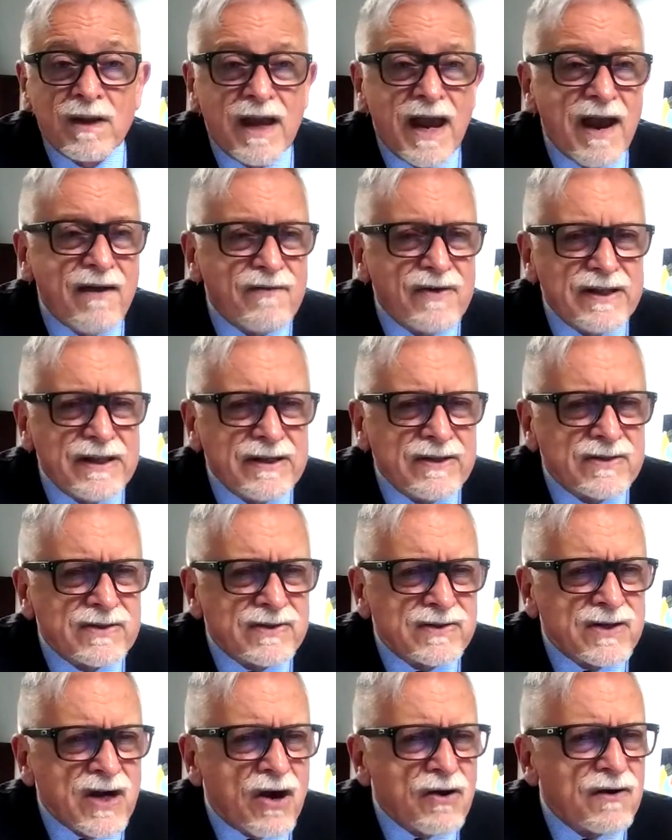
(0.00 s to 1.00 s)
Everything
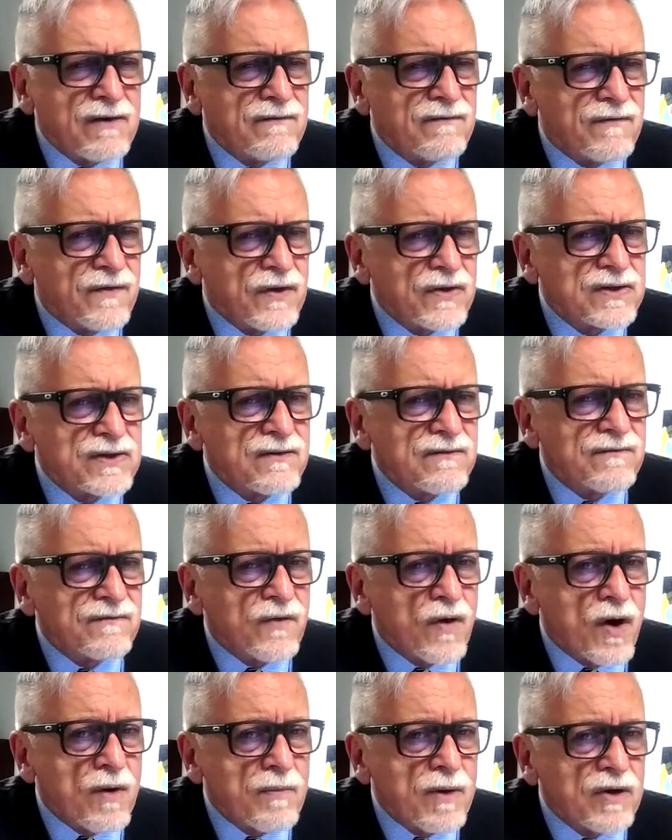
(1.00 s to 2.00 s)
started first and
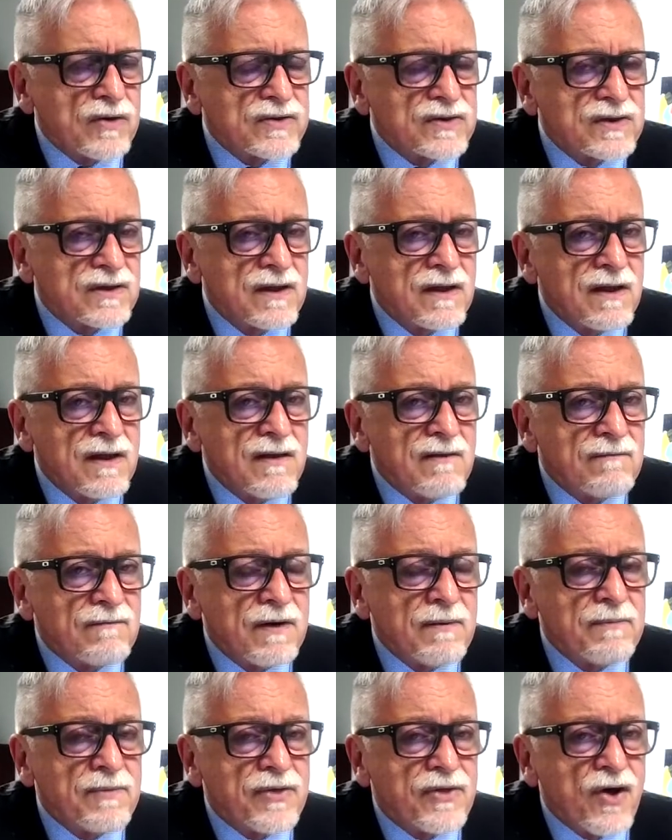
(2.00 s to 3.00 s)
foremost
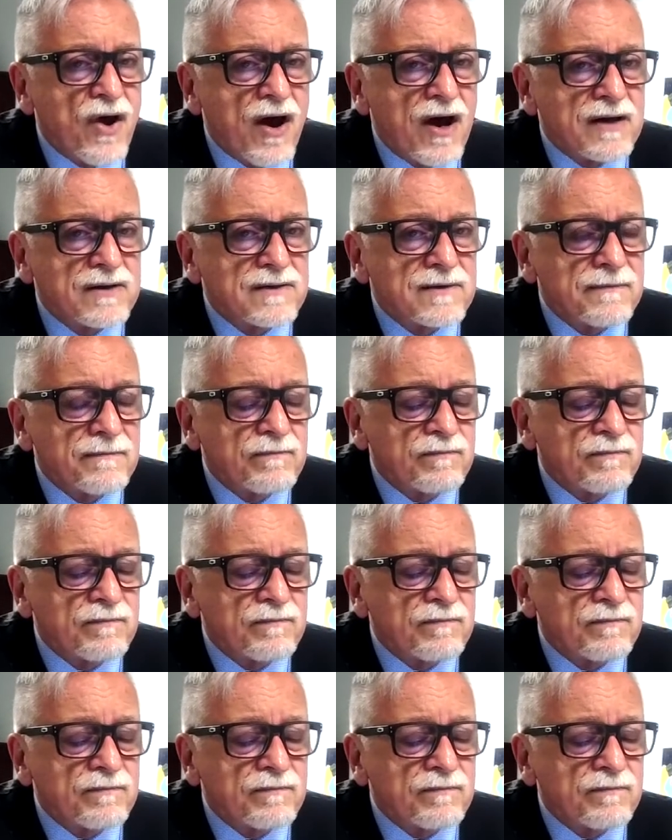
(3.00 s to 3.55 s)
from thought,